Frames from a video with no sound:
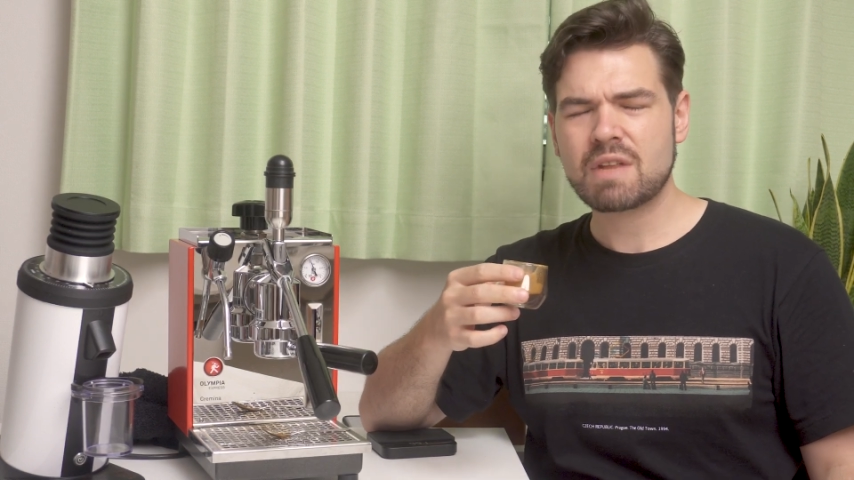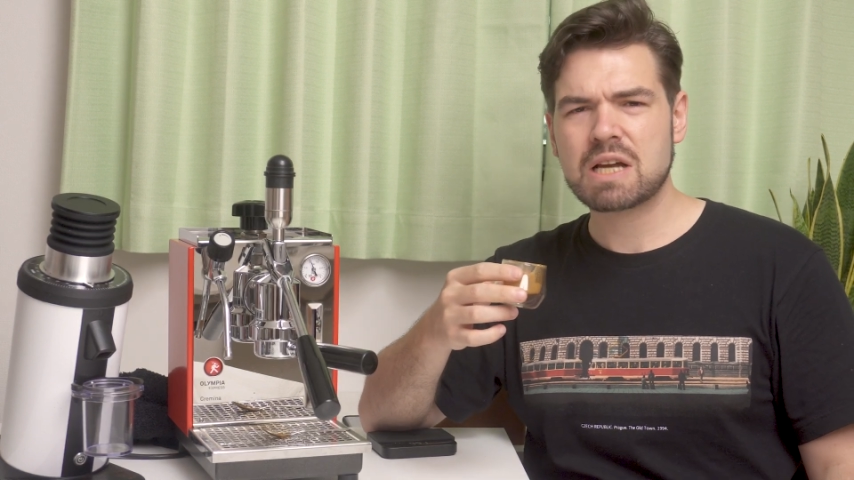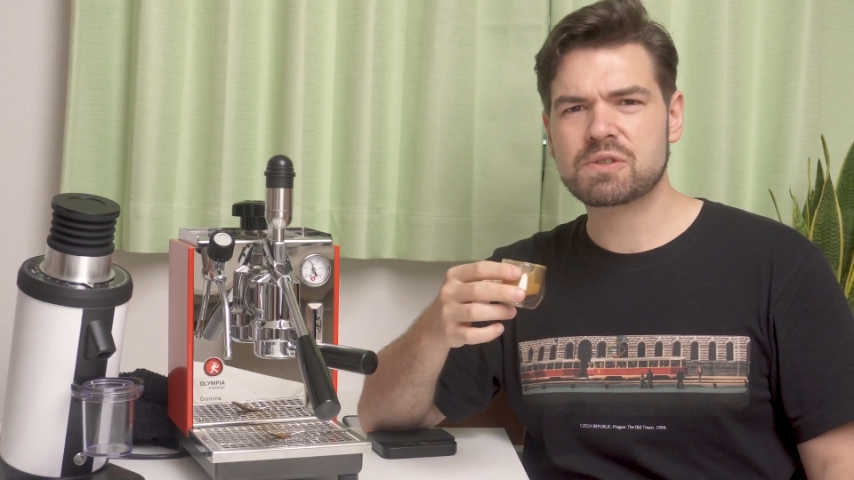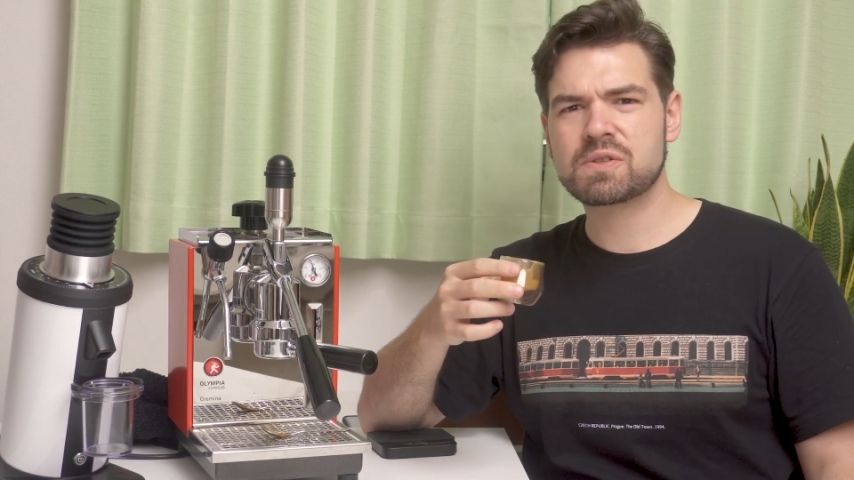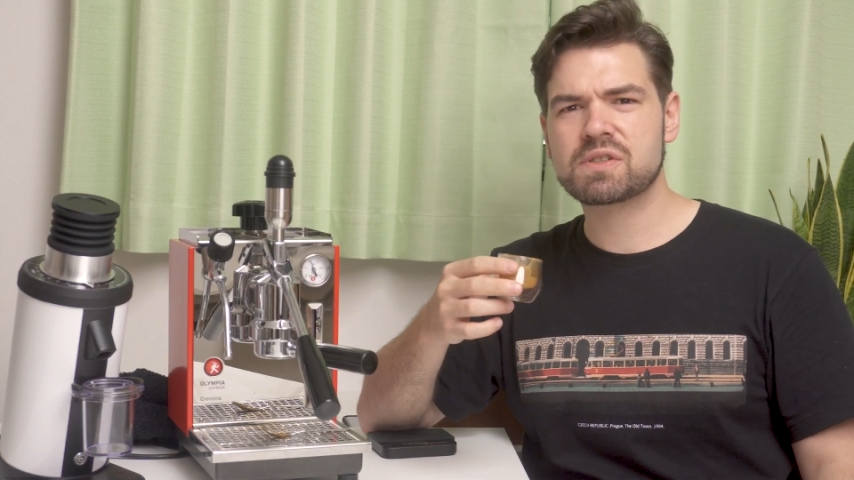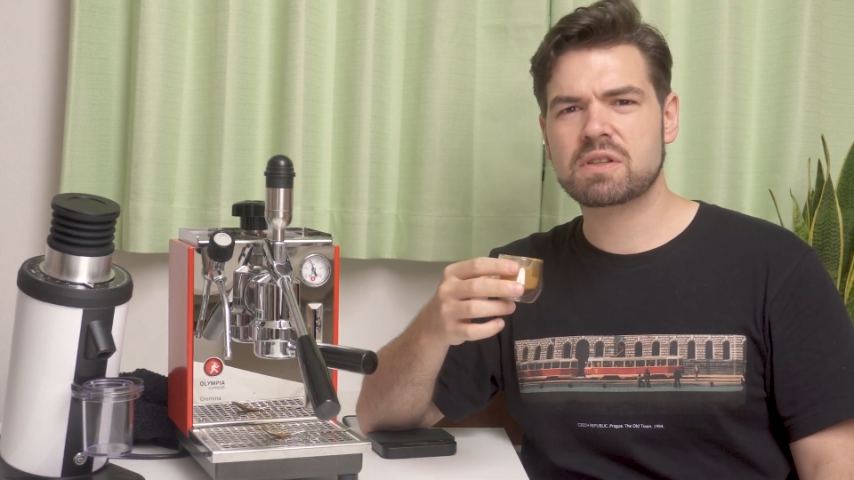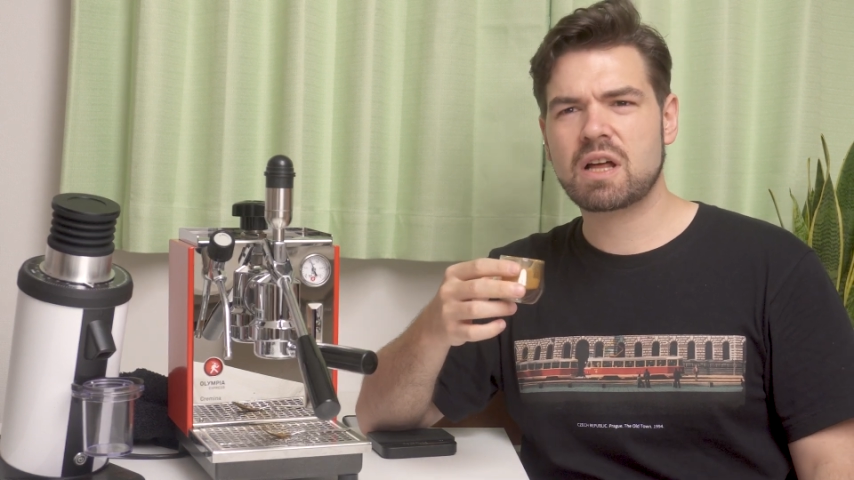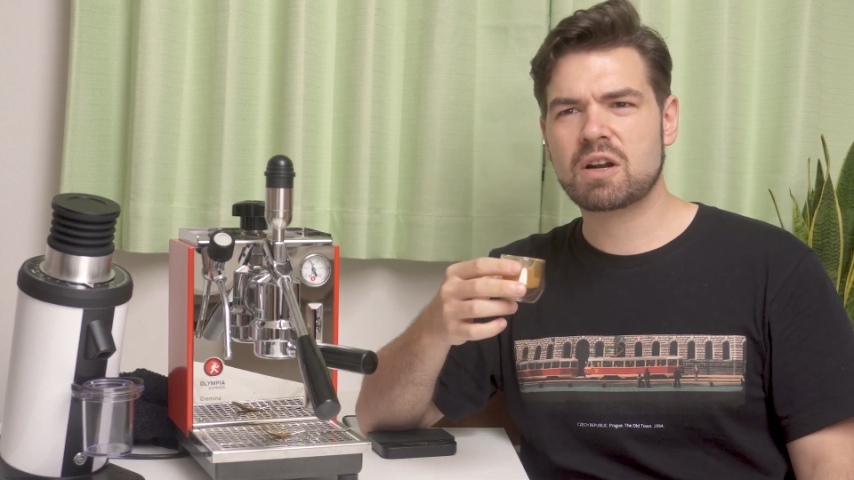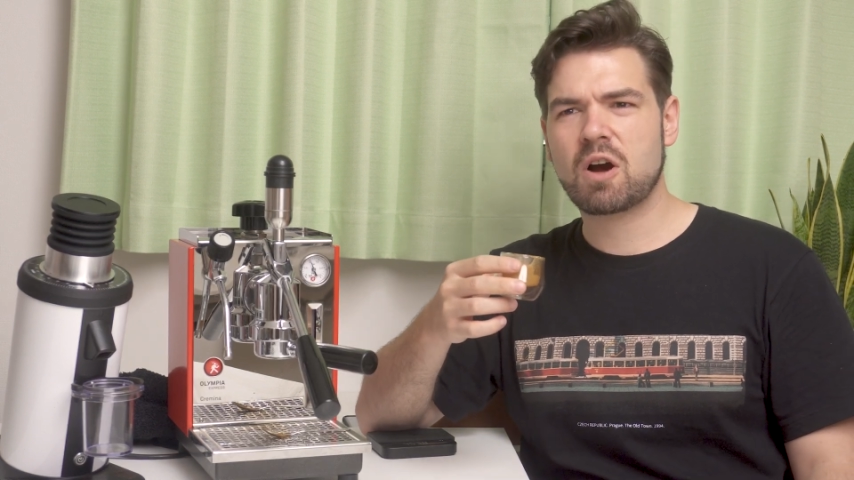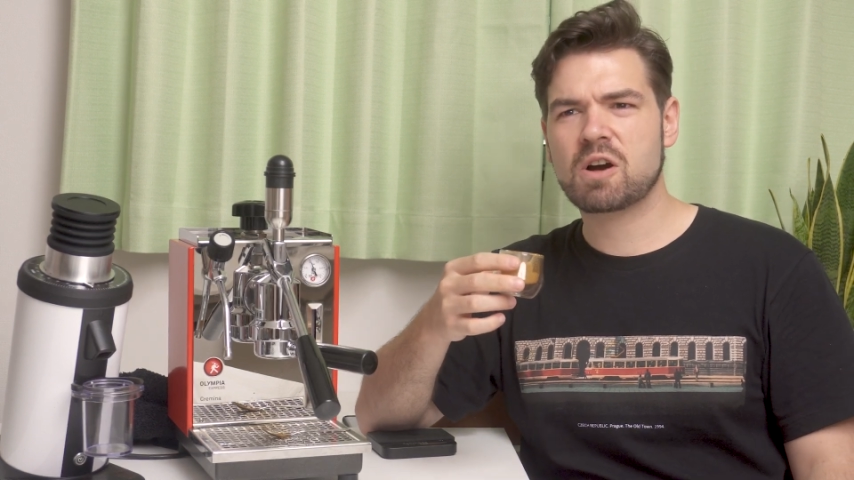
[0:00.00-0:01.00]
So there's a
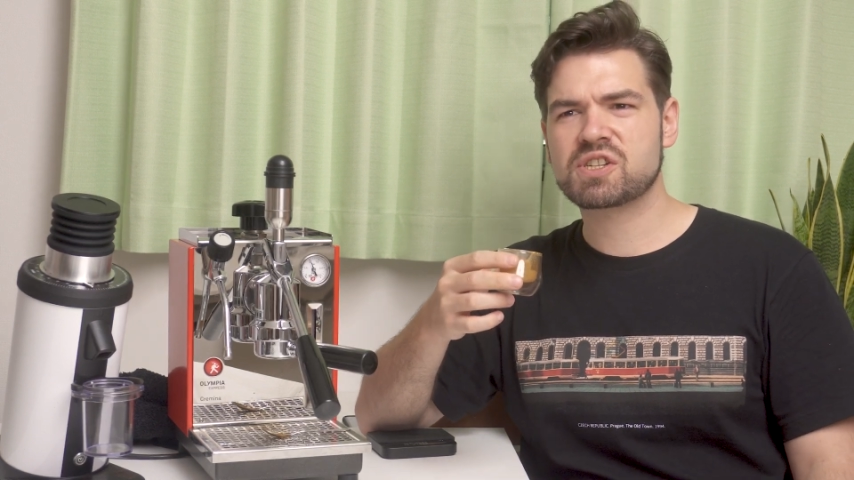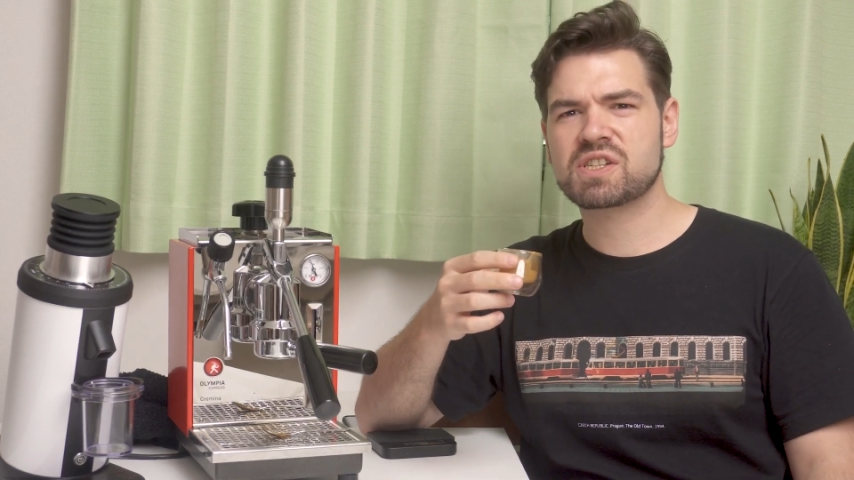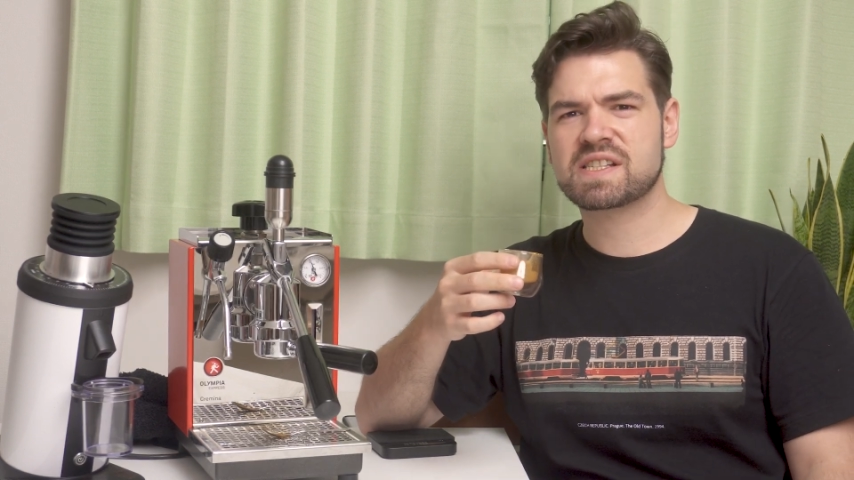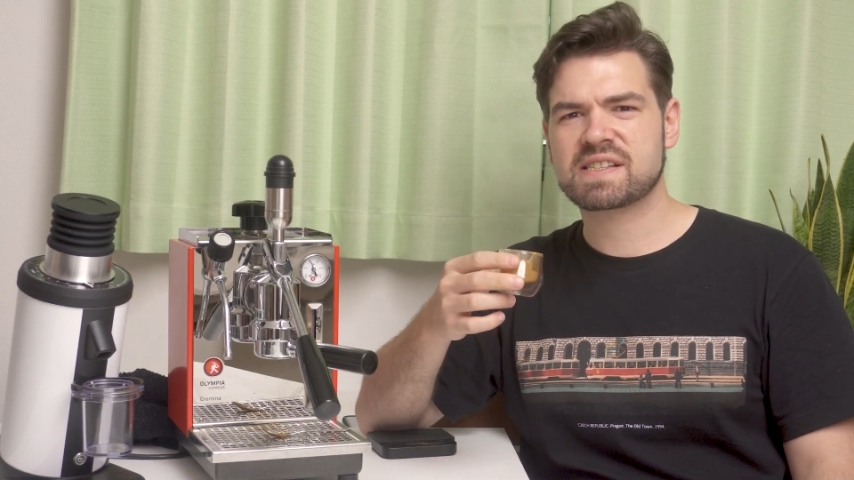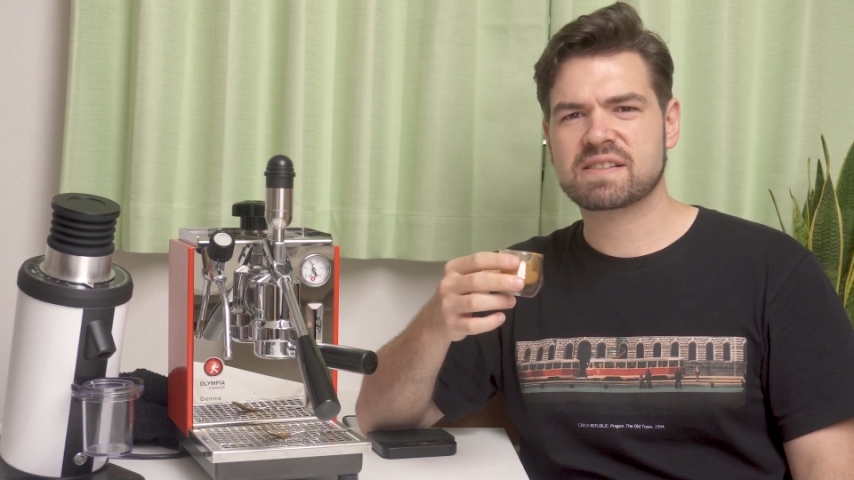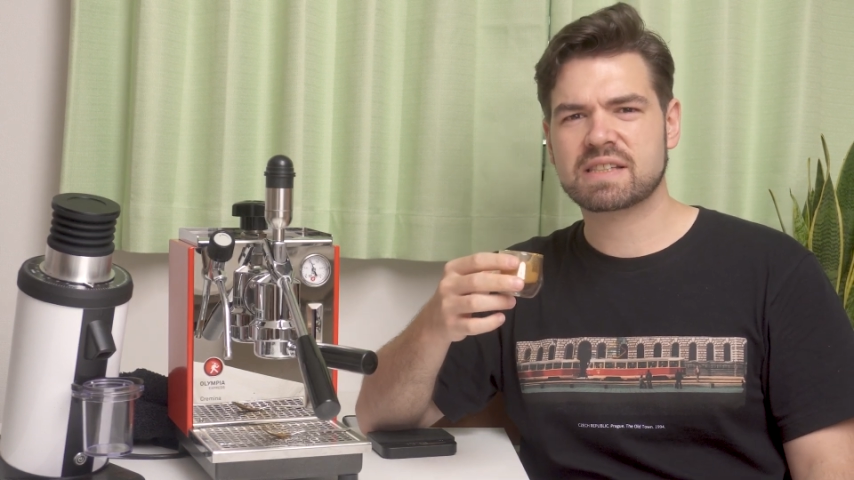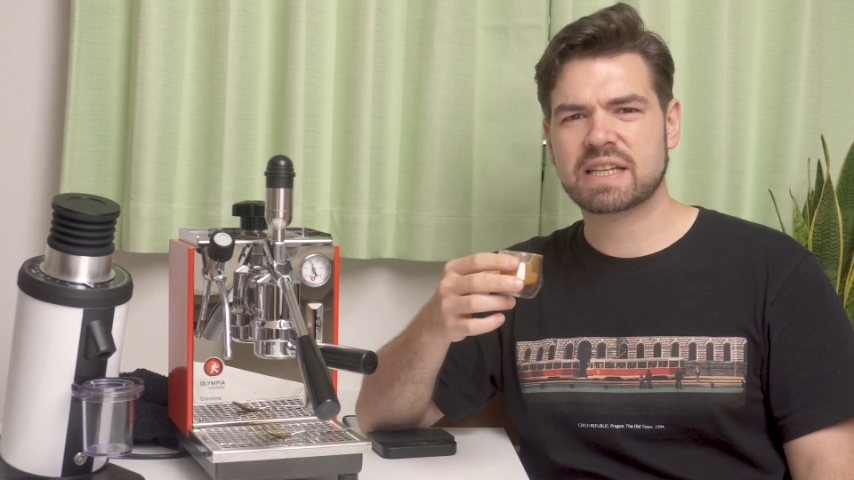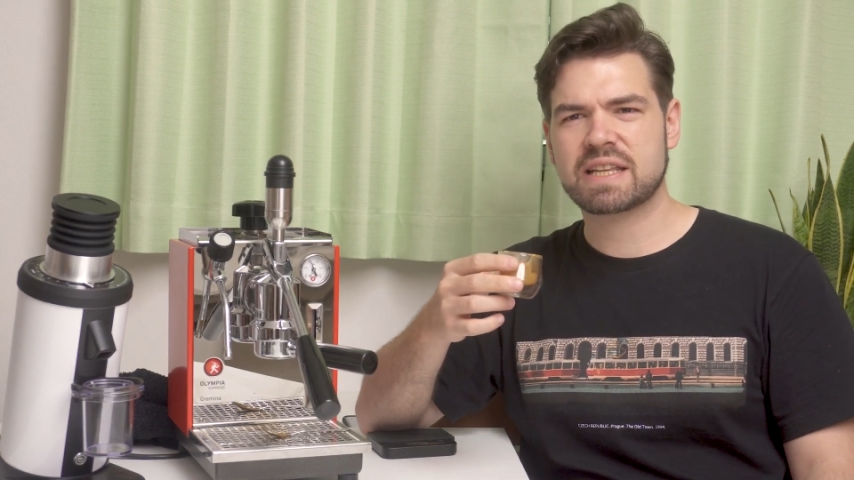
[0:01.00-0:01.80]
lot of harshness